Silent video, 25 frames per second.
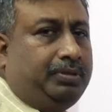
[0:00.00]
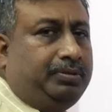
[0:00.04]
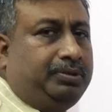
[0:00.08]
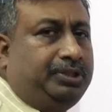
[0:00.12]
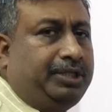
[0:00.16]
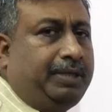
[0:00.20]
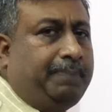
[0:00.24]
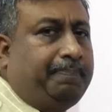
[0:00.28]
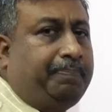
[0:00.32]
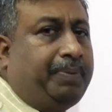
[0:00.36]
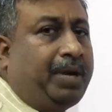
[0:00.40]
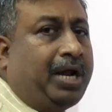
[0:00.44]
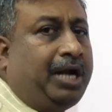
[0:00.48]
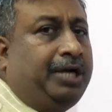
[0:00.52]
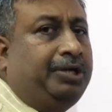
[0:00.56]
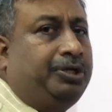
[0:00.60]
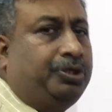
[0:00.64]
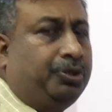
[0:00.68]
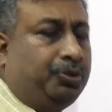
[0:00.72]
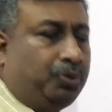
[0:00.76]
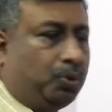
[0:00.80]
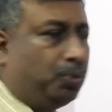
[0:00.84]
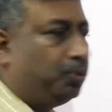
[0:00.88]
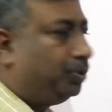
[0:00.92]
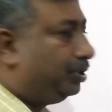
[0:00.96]
the plant
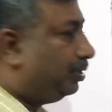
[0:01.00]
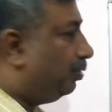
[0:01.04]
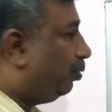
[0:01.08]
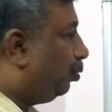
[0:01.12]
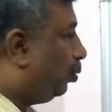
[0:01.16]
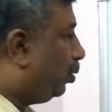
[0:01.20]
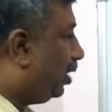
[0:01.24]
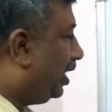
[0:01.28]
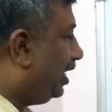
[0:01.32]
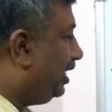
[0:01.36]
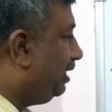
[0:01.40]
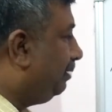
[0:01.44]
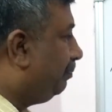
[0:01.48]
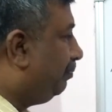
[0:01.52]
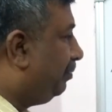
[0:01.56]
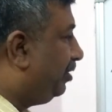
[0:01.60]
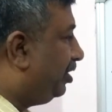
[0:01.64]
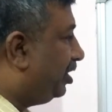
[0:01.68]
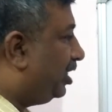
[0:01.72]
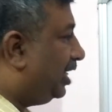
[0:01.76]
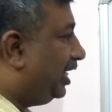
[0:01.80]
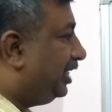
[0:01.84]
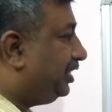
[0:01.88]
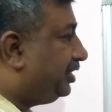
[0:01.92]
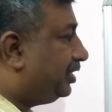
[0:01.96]
root, while
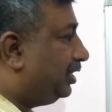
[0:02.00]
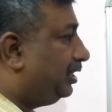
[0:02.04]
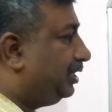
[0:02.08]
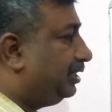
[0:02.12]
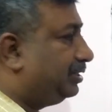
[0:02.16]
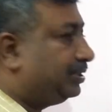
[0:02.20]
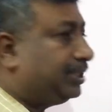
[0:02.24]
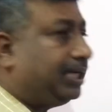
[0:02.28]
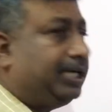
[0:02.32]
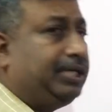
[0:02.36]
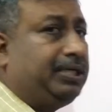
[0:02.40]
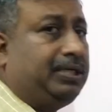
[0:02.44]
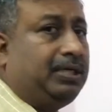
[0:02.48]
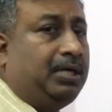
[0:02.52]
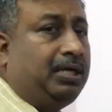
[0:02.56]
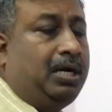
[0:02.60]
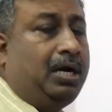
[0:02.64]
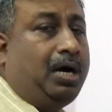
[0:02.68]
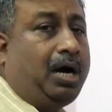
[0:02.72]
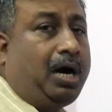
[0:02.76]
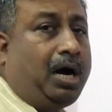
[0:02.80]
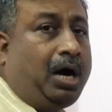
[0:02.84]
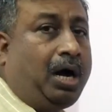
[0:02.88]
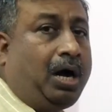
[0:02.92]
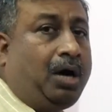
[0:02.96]
mineralization decide
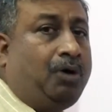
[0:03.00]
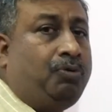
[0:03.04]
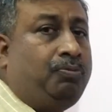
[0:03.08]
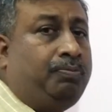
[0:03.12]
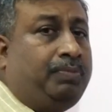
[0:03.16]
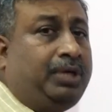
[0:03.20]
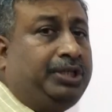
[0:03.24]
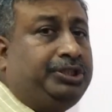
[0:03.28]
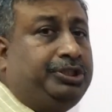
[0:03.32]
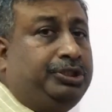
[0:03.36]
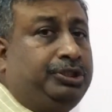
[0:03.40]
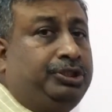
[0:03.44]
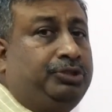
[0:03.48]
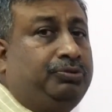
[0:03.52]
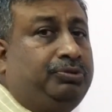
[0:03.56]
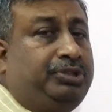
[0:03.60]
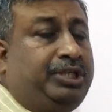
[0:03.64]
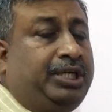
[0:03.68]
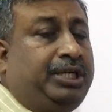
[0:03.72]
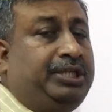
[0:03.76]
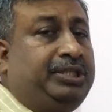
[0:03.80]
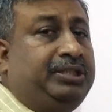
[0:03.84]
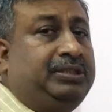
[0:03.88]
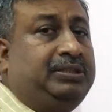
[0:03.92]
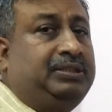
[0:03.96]
how much
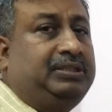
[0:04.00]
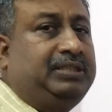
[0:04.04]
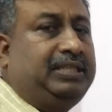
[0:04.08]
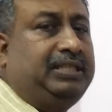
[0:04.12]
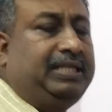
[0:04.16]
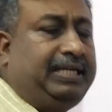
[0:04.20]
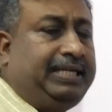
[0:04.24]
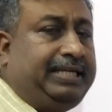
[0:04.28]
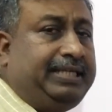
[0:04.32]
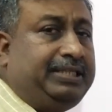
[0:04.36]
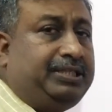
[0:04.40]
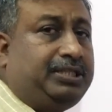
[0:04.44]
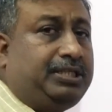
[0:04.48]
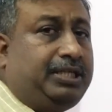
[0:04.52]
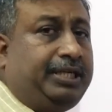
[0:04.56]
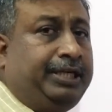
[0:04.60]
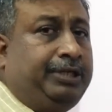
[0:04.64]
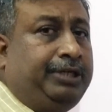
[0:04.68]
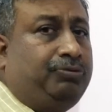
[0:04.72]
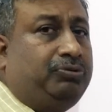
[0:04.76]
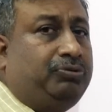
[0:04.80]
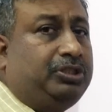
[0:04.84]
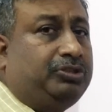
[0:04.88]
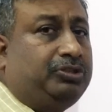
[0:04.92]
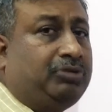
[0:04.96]
nutrient is released
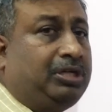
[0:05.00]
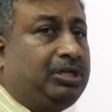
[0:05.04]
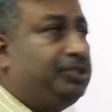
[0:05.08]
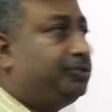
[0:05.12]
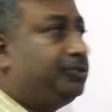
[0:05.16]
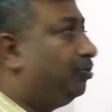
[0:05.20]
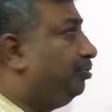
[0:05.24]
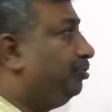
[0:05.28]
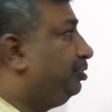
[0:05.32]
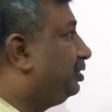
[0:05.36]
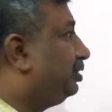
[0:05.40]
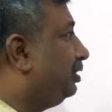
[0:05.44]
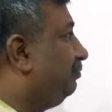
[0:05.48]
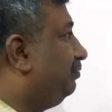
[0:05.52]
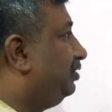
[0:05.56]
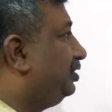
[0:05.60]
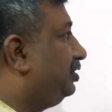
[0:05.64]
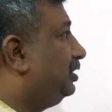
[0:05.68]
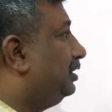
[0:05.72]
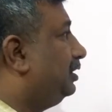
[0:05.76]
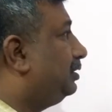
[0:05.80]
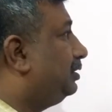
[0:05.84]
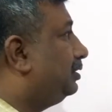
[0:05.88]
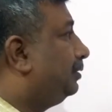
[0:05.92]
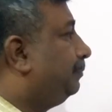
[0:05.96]
into the soil solution,
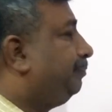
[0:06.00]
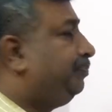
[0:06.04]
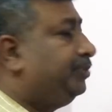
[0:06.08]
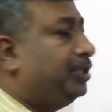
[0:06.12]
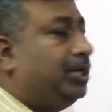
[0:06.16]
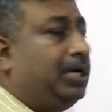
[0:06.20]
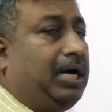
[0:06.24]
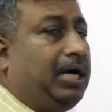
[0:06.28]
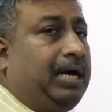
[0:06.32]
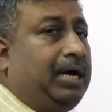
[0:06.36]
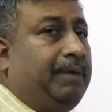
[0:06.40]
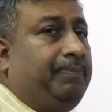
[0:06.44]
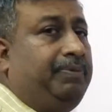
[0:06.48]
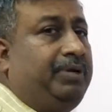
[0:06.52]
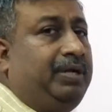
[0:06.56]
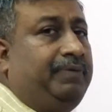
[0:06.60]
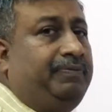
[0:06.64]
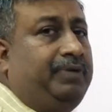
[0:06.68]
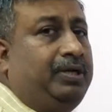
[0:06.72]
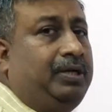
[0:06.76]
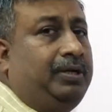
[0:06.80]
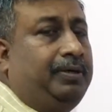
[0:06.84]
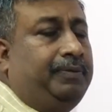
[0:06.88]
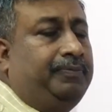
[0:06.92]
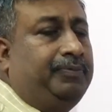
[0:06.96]
which is
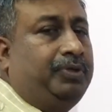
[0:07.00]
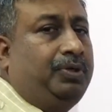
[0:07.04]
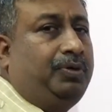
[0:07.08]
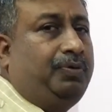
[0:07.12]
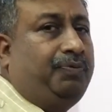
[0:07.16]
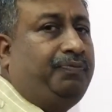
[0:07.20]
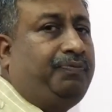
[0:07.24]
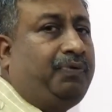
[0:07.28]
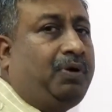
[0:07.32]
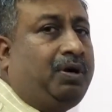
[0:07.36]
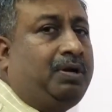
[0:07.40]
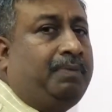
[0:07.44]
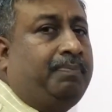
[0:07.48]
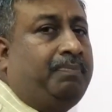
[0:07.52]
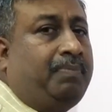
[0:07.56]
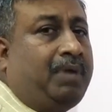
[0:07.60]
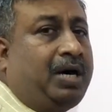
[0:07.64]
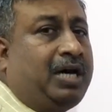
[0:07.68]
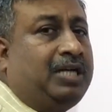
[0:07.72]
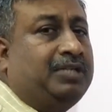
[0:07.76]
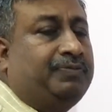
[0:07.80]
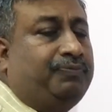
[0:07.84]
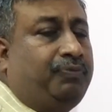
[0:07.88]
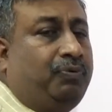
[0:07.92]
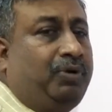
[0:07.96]
available for
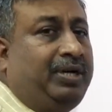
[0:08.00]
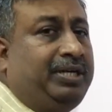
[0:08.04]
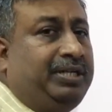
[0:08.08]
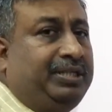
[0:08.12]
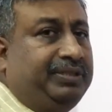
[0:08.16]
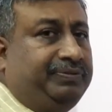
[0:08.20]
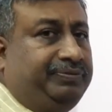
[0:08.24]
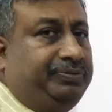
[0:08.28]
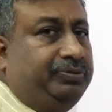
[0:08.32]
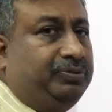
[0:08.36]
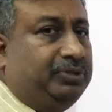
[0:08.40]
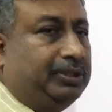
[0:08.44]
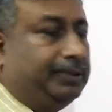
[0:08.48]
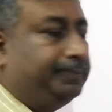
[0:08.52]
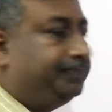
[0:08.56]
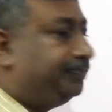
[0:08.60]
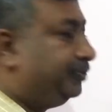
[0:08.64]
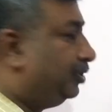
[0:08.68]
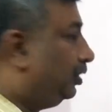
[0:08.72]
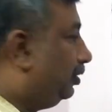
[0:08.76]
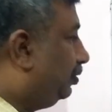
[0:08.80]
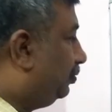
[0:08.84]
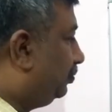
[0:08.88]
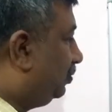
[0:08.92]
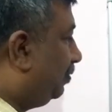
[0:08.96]
mass flow and diffusion.
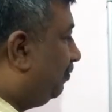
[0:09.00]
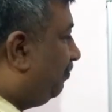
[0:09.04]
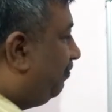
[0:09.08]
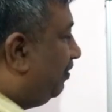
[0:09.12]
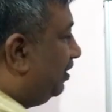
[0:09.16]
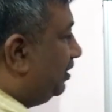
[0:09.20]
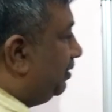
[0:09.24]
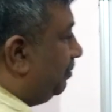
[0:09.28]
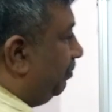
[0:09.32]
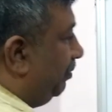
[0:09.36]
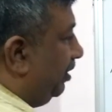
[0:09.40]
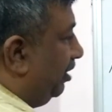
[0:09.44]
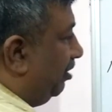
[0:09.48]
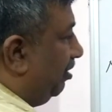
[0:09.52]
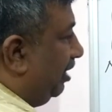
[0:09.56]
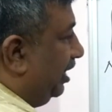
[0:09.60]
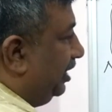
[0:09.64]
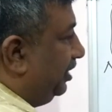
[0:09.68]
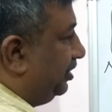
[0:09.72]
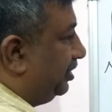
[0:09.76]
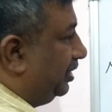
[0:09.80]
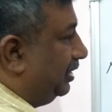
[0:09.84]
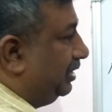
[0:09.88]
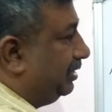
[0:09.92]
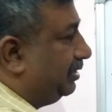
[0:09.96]
So first
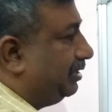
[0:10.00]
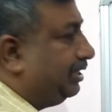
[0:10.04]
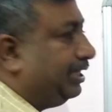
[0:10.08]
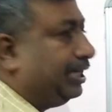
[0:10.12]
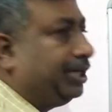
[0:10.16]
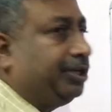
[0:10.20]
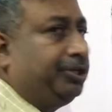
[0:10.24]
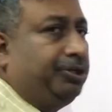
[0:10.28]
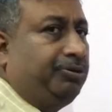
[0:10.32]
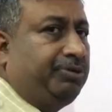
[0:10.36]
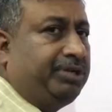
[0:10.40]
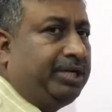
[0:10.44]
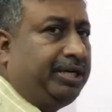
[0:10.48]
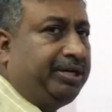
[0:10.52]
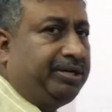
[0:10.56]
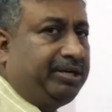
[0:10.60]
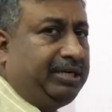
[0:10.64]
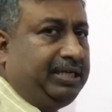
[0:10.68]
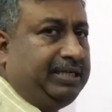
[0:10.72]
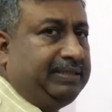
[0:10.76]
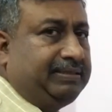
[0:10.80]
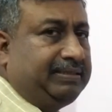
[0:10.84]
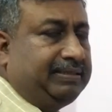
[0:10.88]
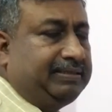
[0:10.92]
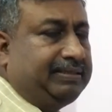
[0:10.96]
mineralization is there, nutrient
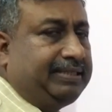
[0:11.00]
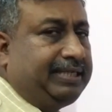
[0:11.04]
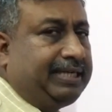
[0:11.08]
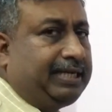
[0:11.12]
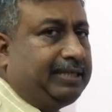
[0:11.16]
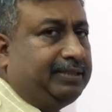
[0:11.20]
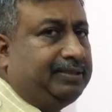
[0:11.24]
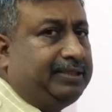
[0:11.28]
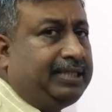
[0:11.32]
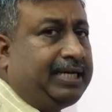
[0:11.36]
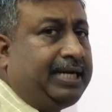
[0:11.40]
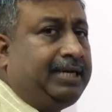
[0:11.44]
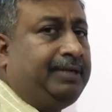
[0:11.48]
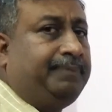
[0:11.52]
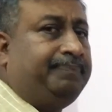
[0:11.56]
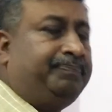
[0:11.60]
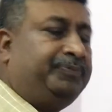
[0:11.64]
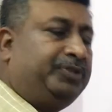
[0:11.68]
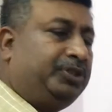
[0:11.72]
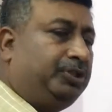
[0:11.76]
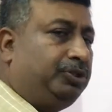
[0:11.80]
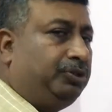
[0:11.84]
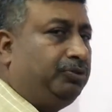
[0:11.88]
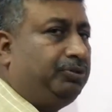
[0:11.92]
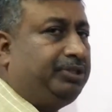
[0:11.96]
release is there, then
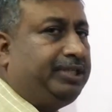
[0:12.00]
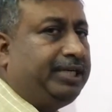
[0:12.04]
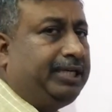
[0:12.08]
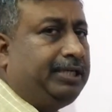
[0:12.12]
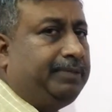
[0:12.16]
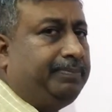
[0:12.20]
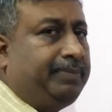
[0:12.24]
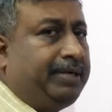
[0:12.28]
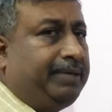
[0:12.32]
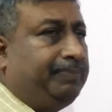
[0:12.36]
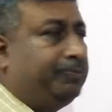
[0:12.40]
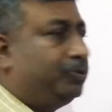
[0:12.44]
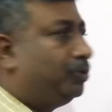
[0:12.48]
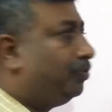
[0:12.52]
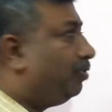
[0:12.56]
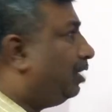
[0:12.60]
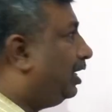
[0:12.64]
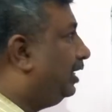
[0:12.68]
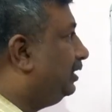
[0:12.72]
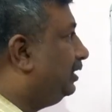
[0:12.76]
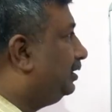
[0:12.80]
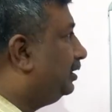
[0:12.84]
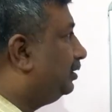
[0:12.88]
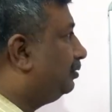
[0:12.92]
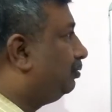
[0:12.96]
nutrient may move
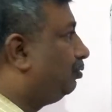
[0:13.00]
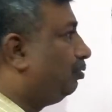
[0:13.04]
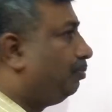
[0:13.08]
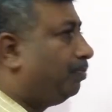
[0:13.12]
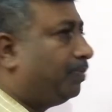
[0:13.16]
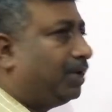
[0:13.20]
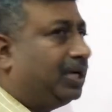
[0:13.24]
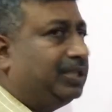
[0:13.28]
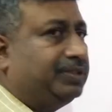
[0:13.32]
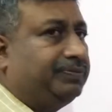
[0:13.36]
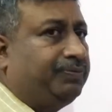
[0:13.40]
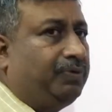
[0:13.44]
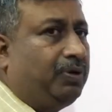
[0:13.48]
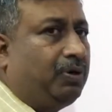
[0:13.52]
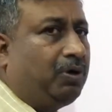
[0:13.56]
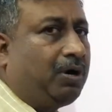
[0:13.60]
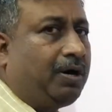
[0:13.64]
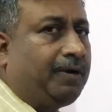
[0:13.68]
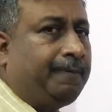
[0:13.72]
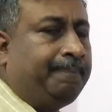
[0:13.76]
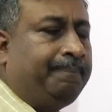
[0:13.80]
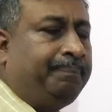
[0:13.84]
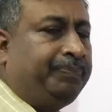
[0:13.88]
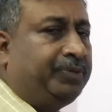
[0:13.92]
either through mass flow or